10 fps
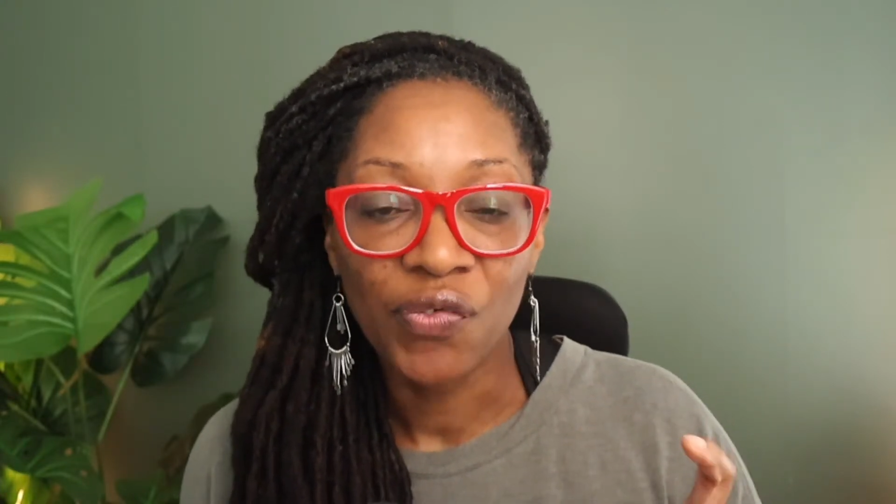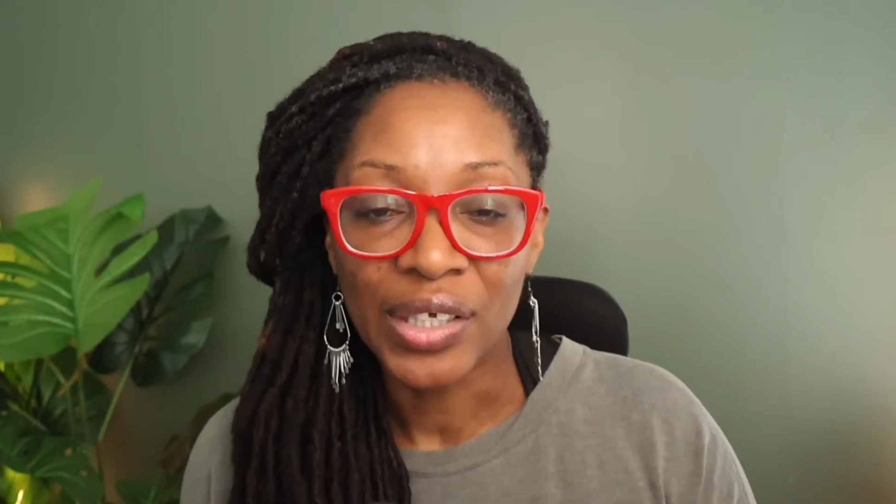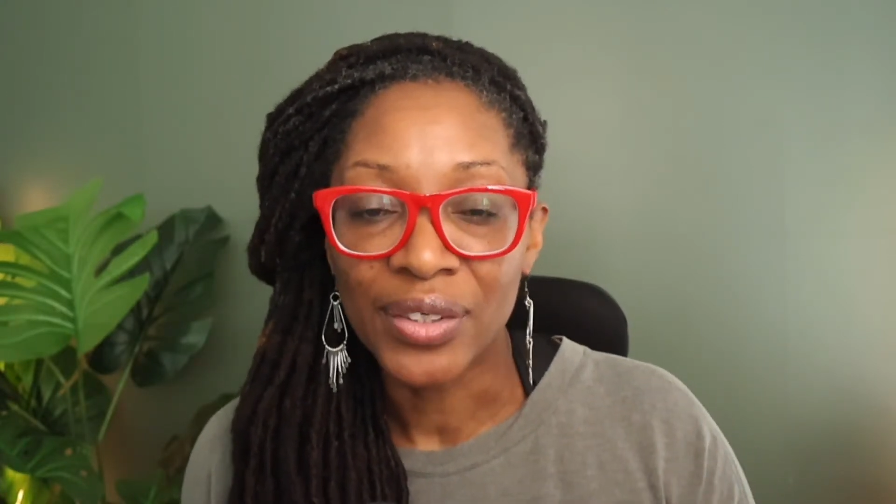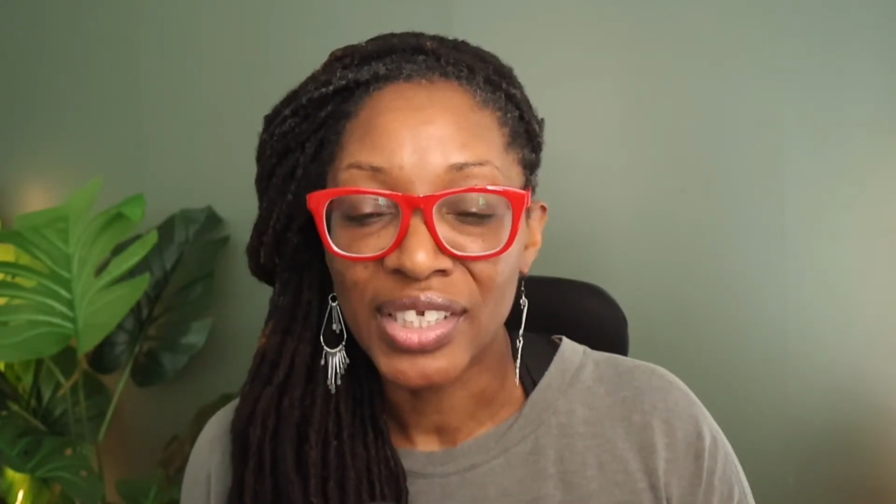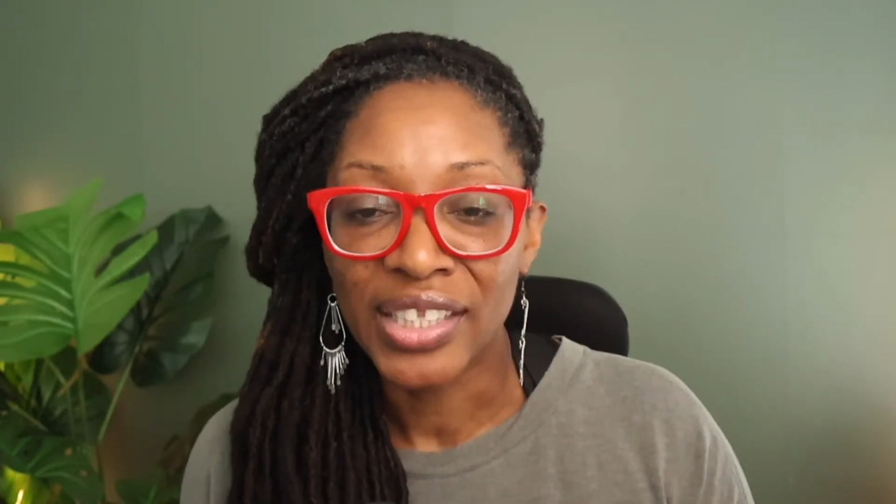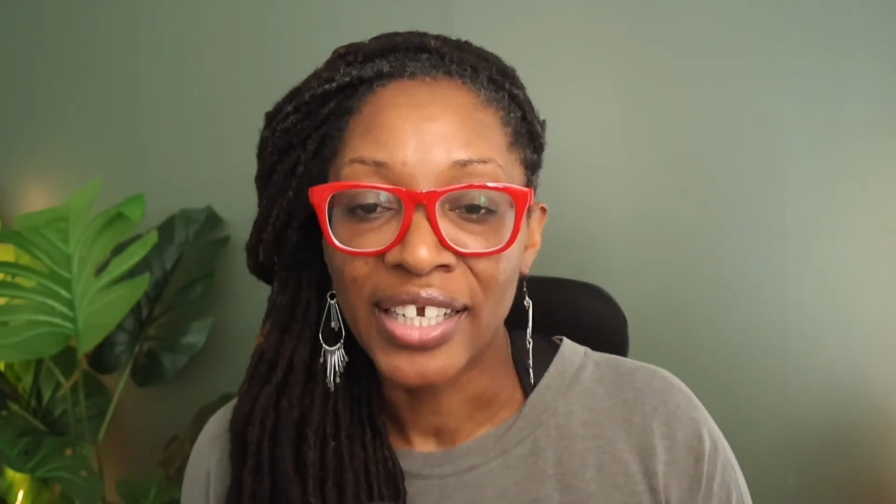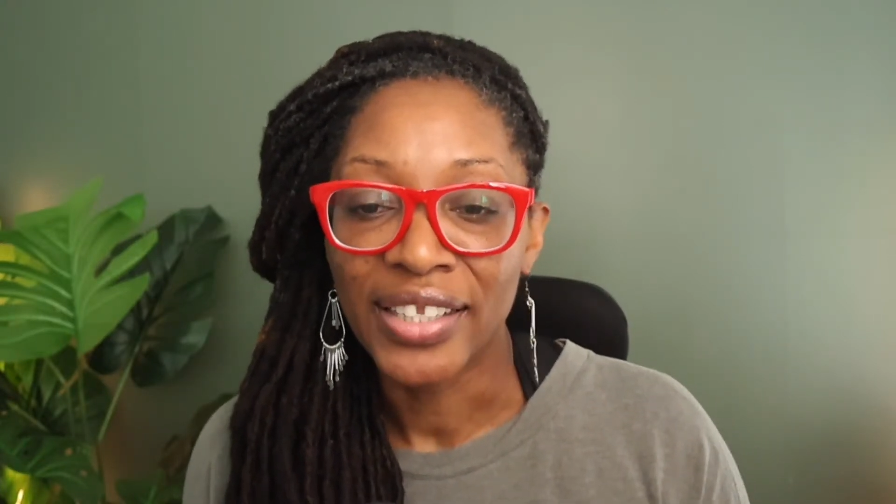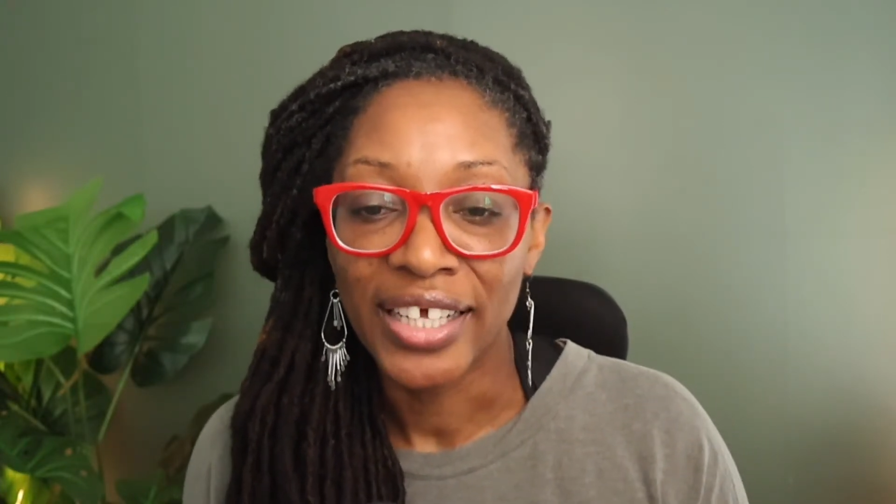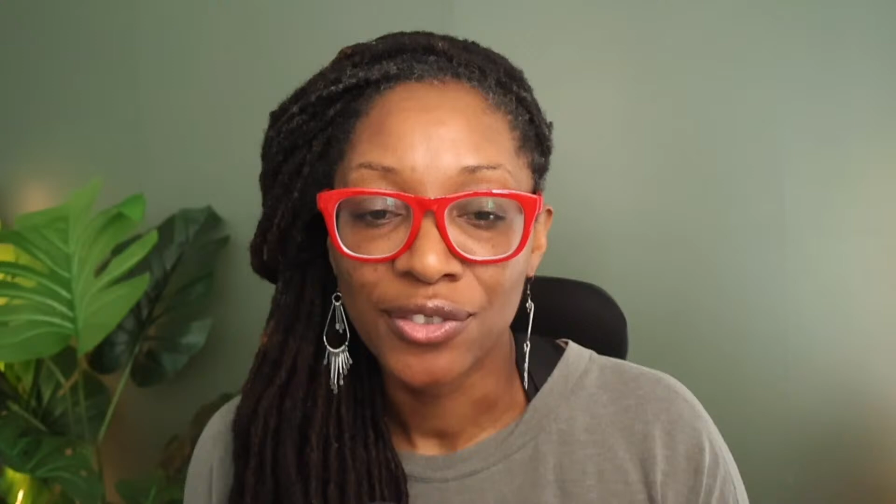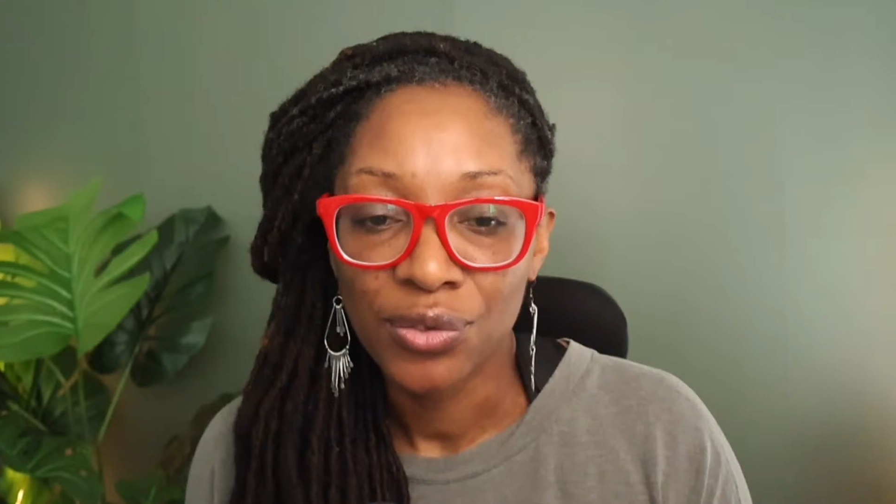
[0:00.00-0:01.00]
fields in
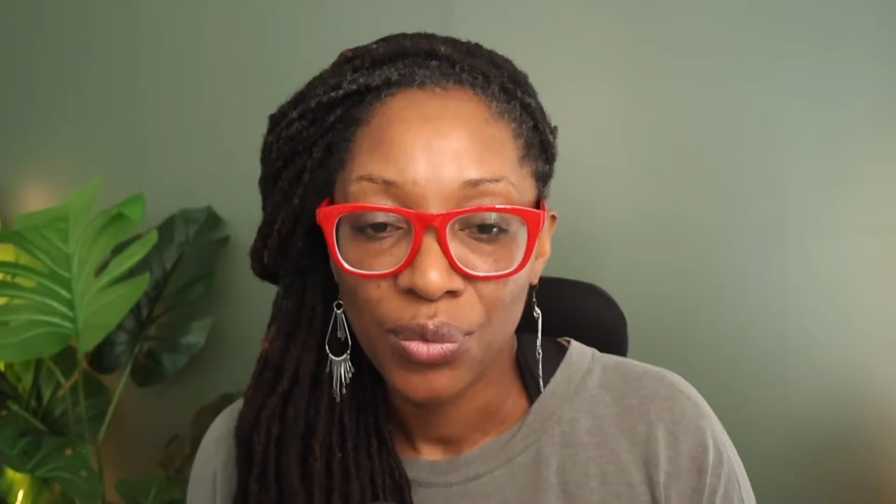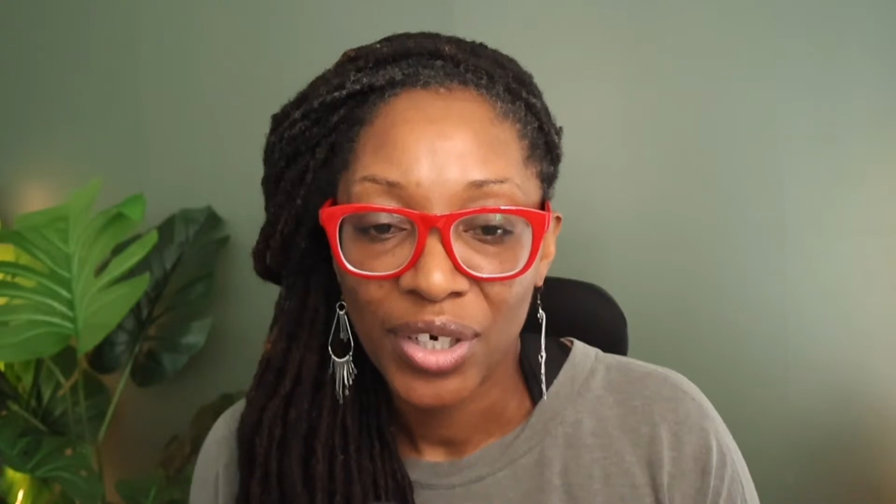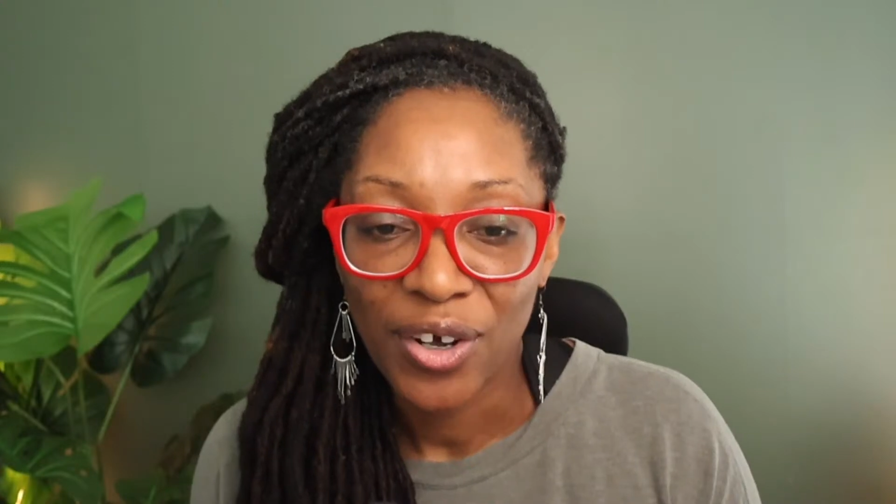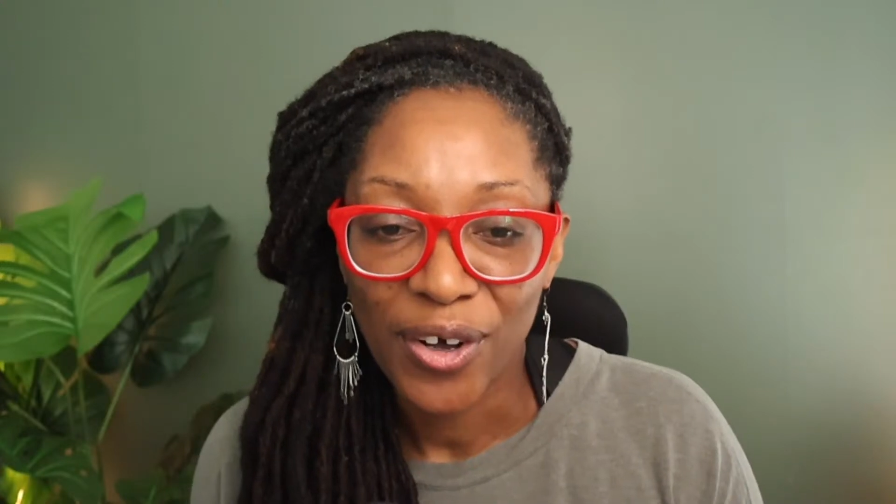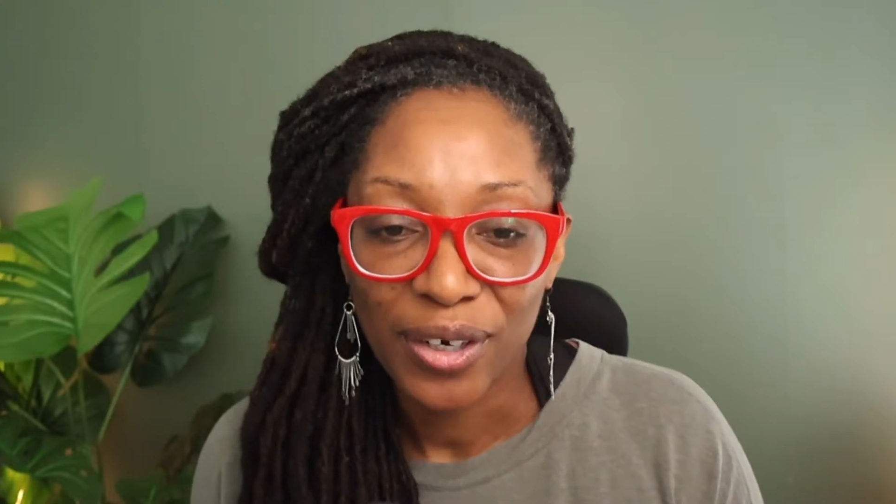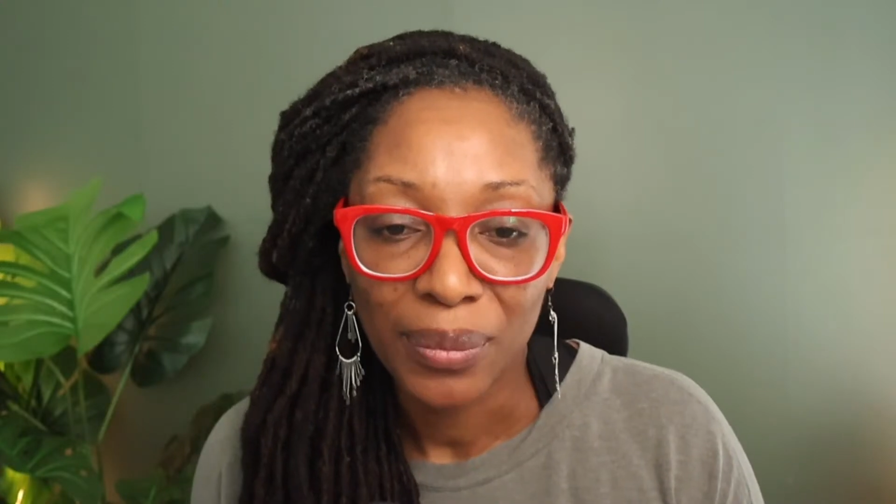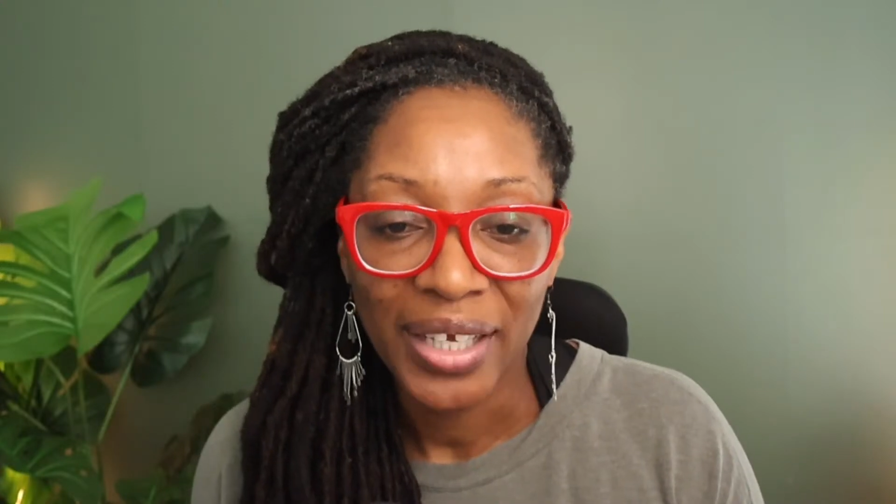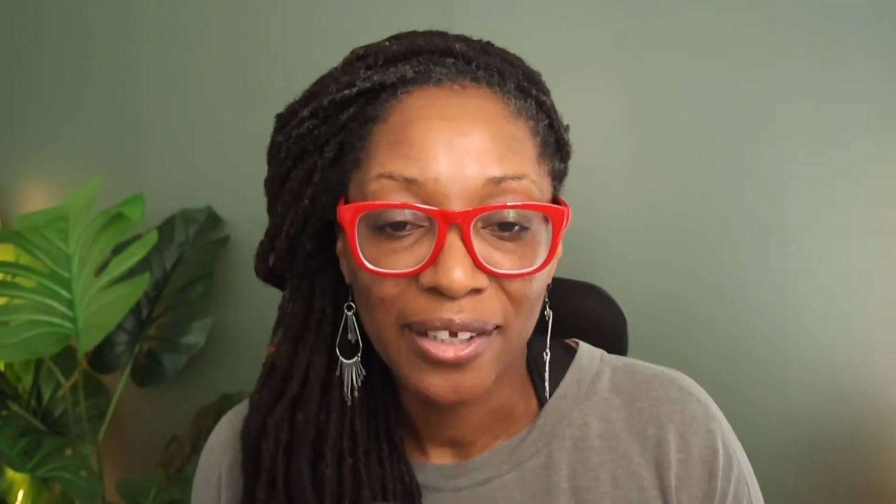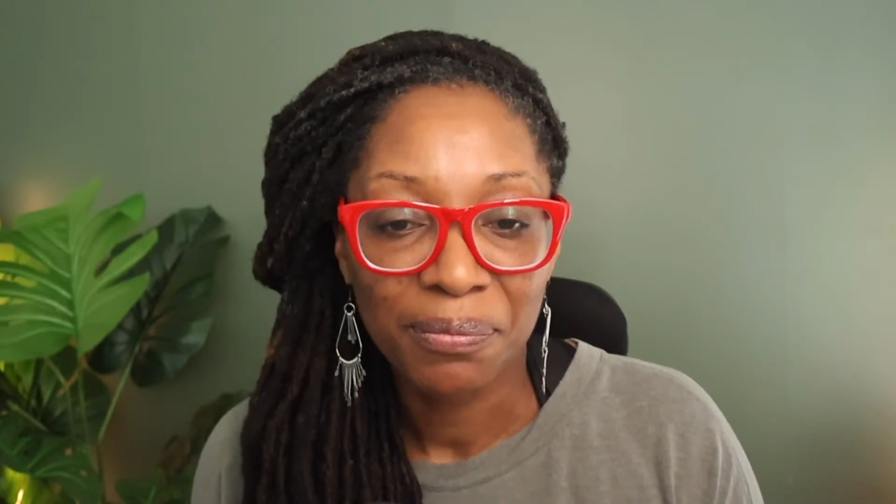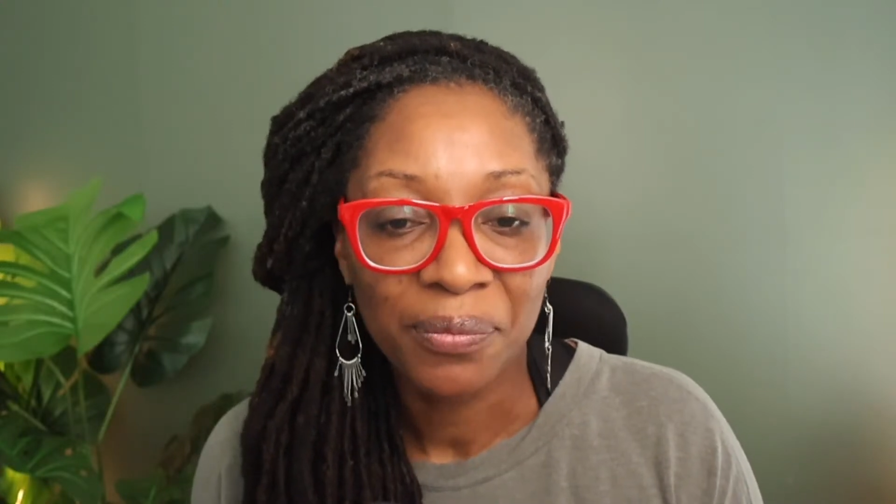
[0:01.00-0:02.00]
there that you want to
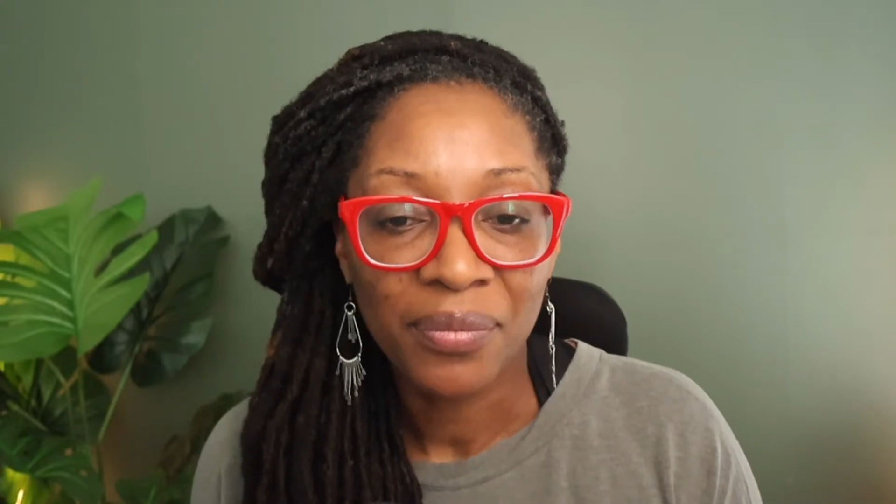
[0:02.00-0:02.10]
automate.